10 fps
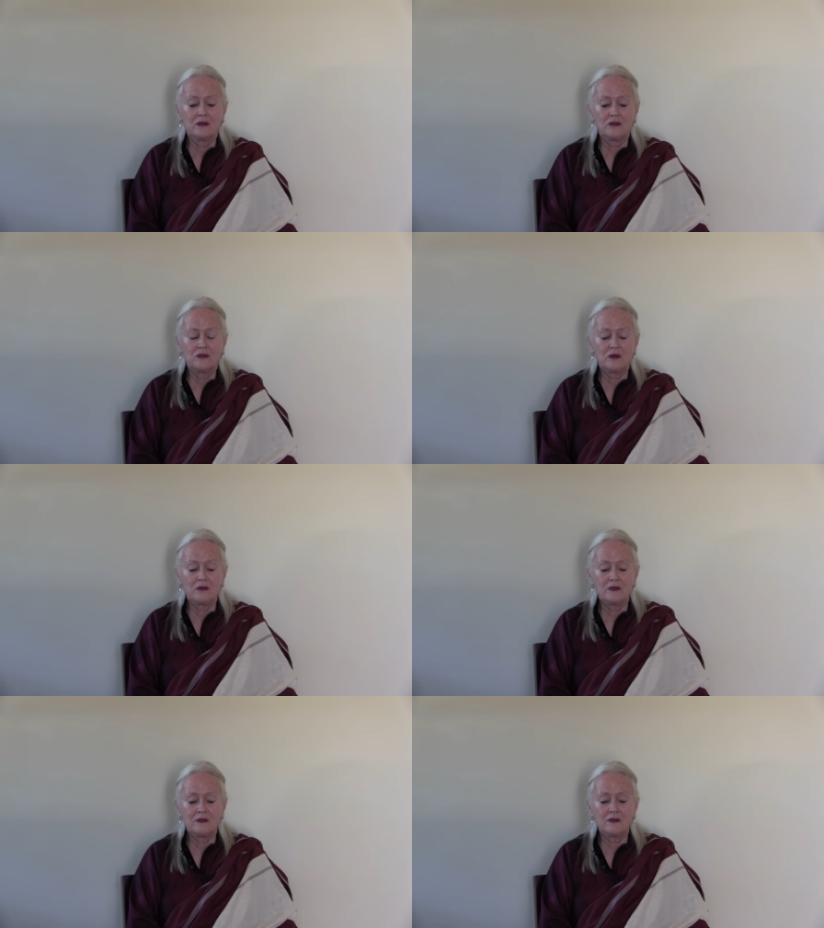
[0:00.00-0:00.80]

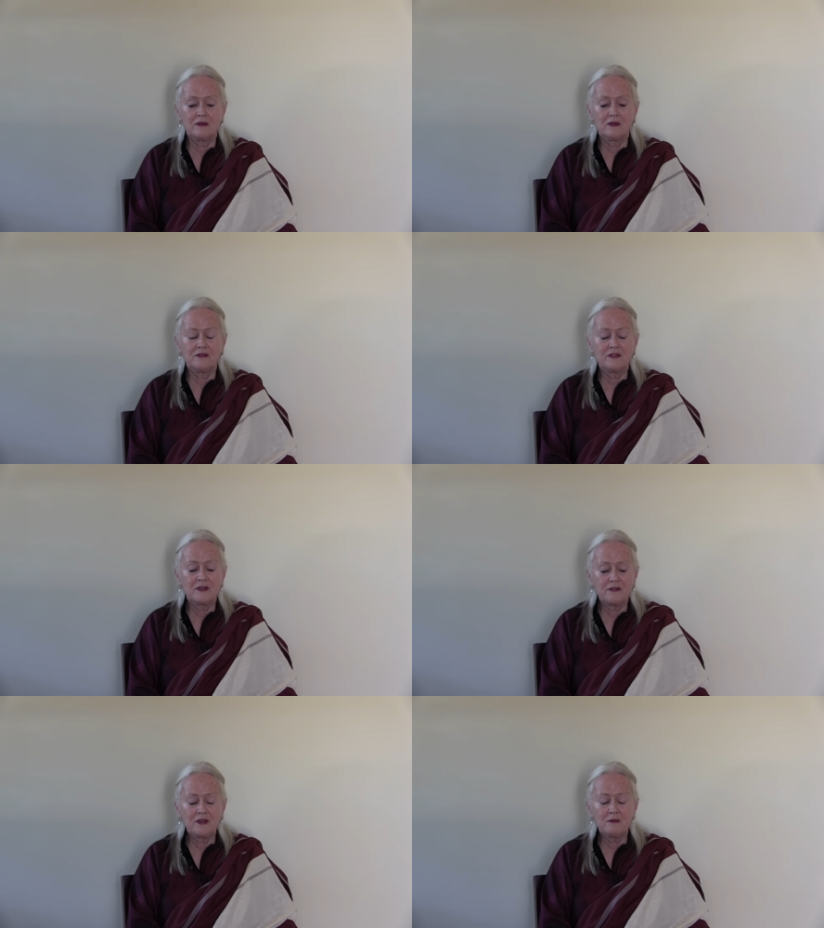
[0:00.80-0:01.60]
So the, the,
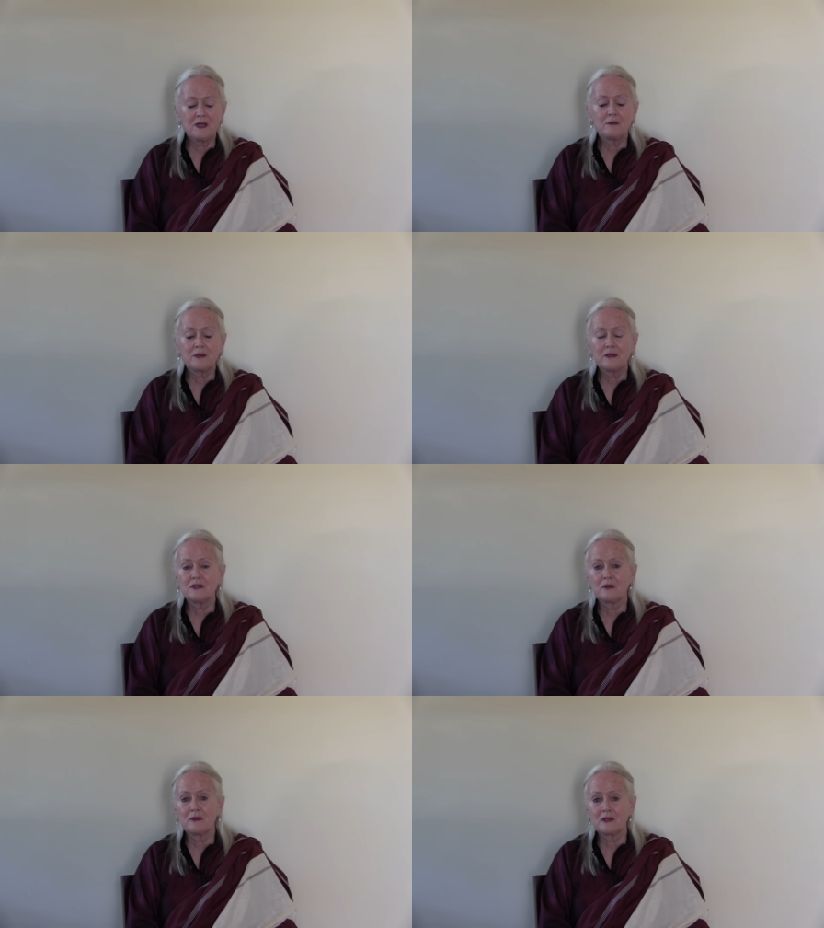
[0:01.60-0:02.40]
the feminine
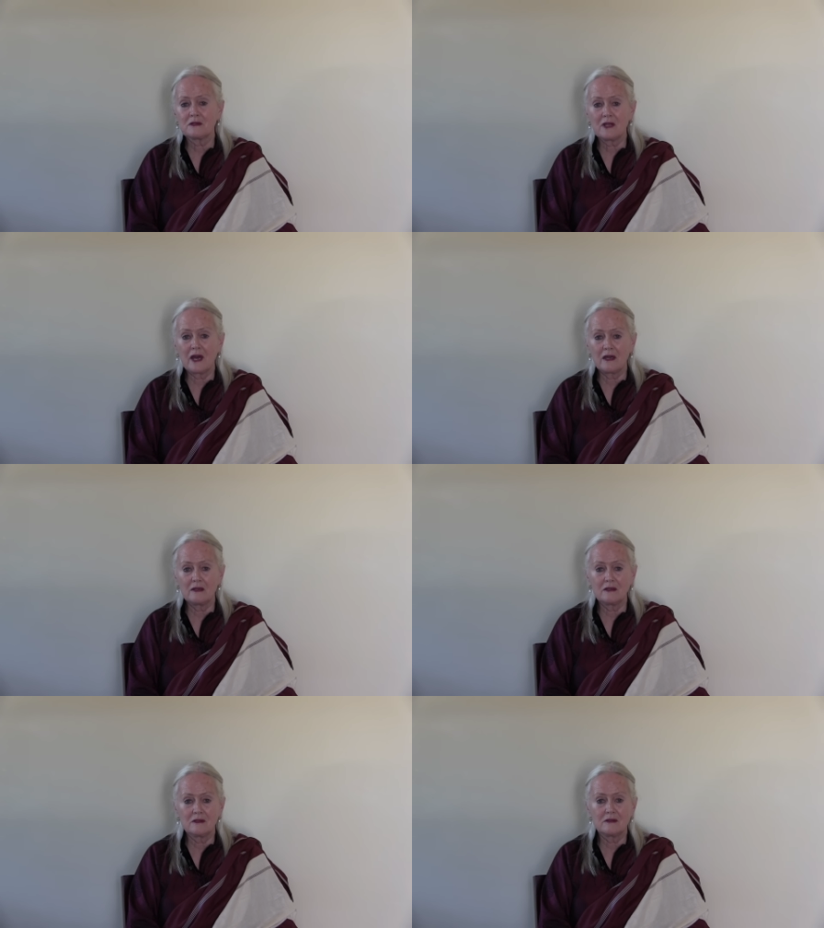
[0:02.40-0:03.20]
principle is
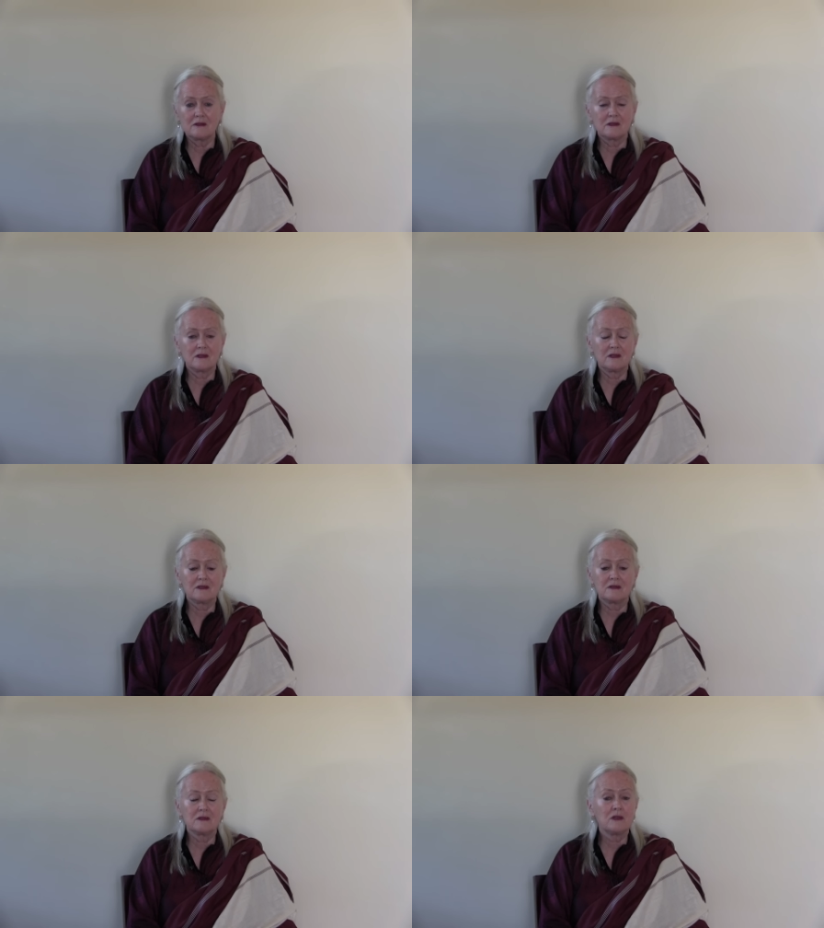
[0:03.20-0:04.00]
that. It's,
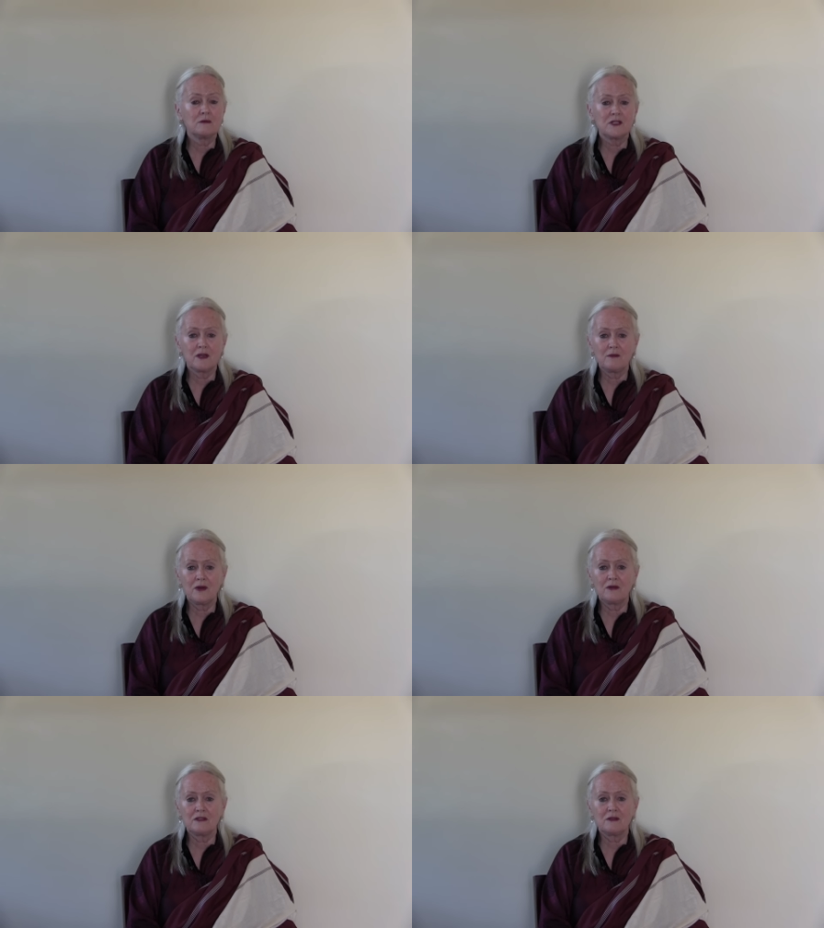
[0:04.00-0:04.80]
it's Yum
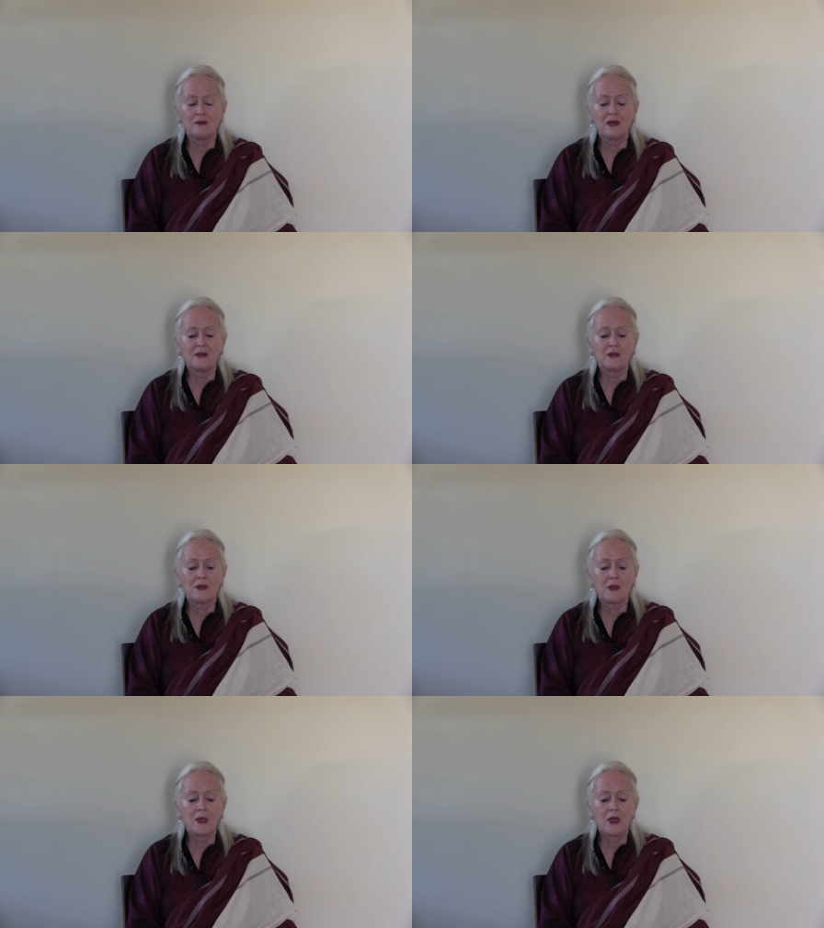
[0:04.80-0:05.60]
mo in
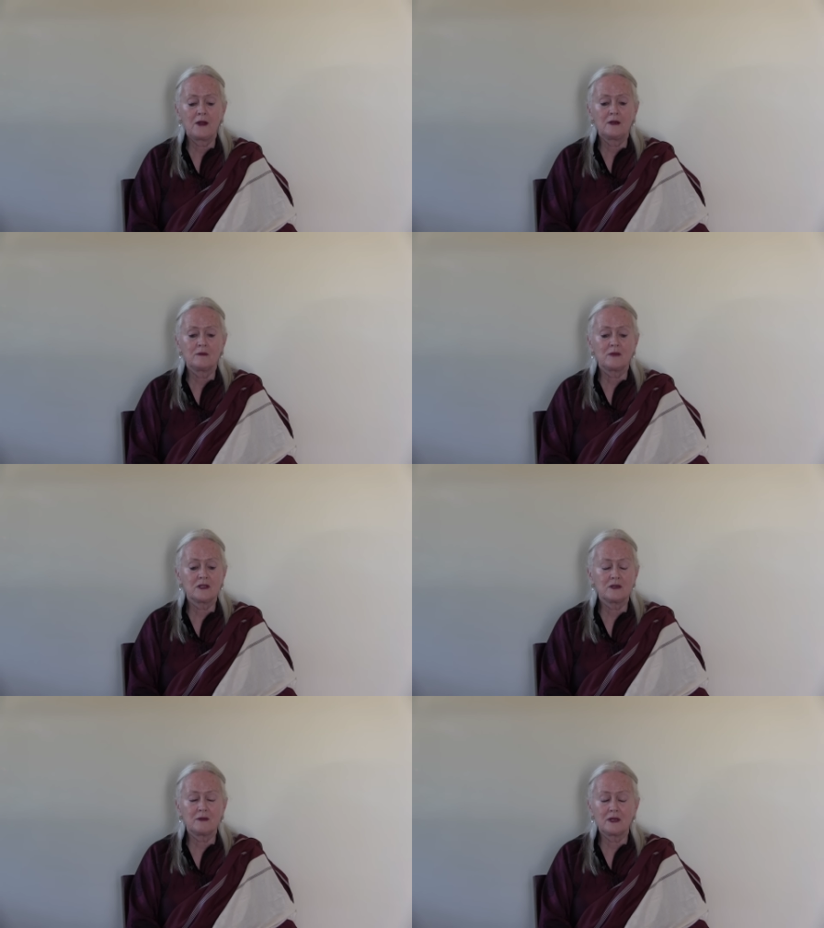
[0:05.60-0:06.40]
Tibetan,
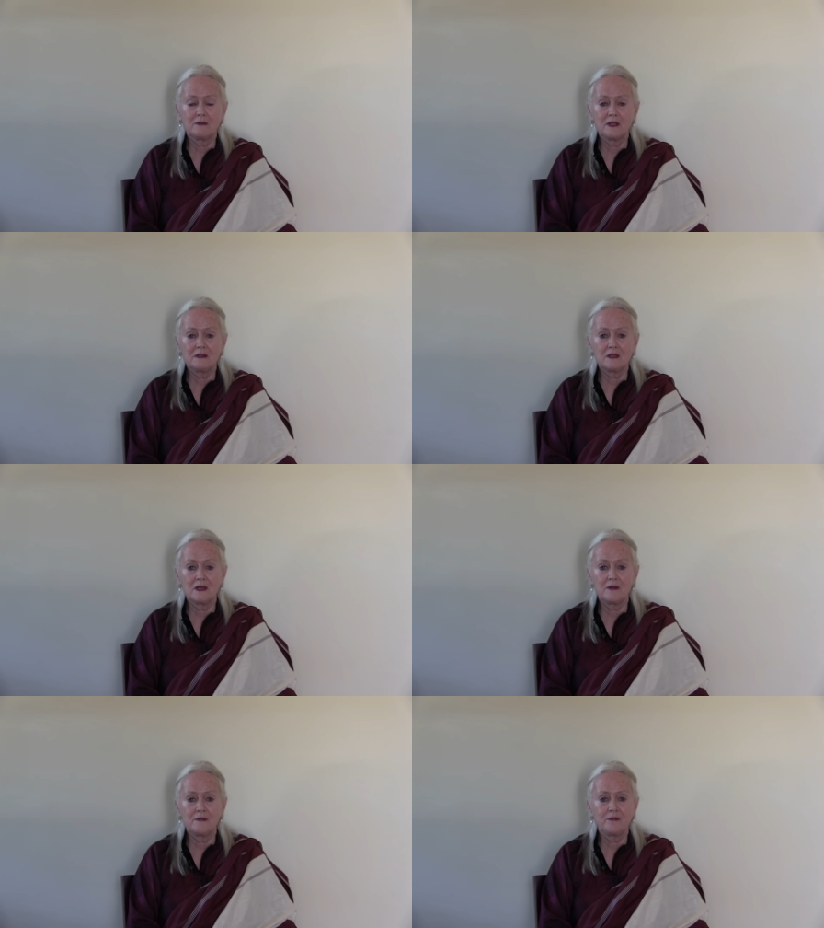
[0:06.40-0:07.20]

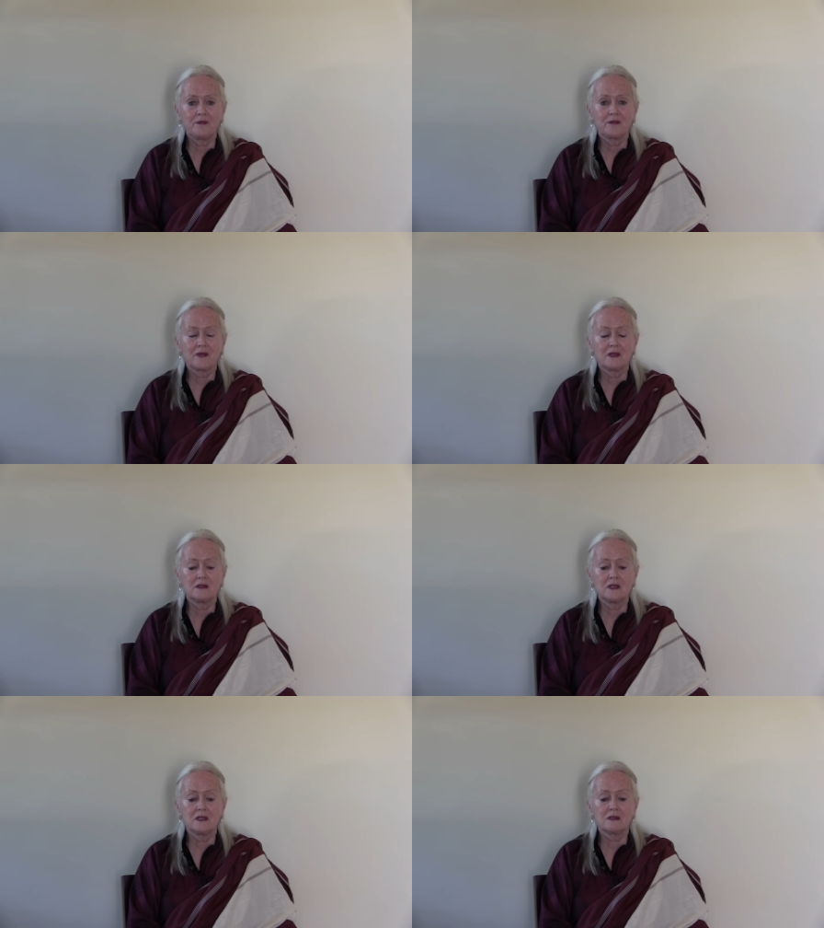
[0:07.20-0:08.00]
Prajnaparamita,
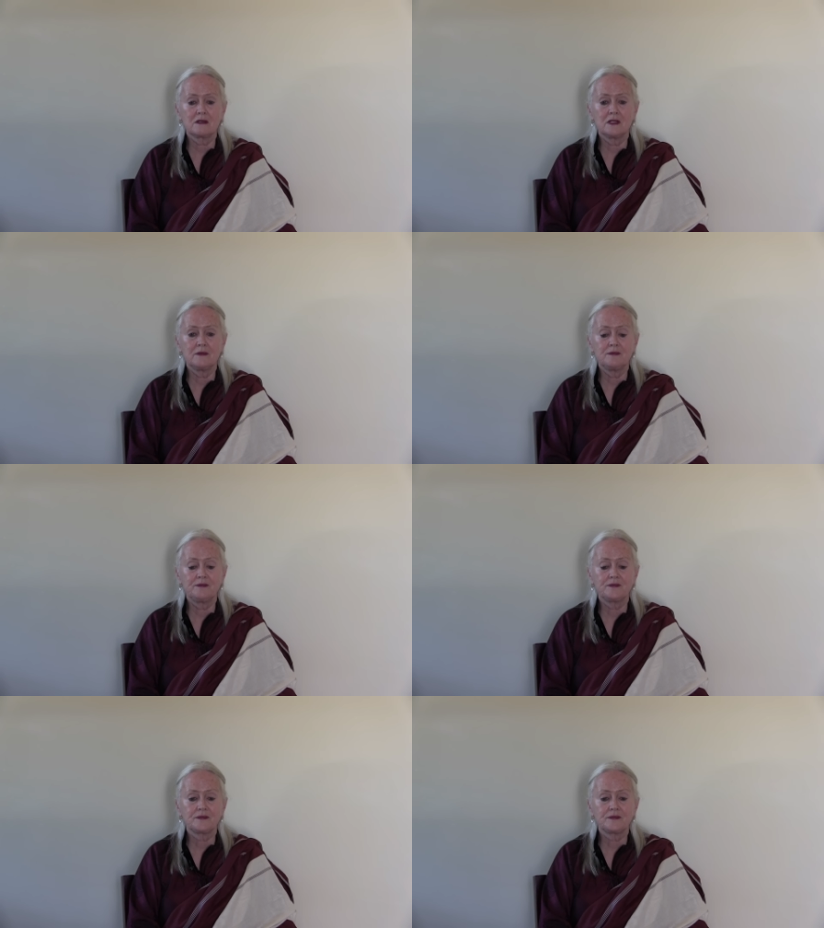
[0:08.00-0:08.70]
Sanskrit.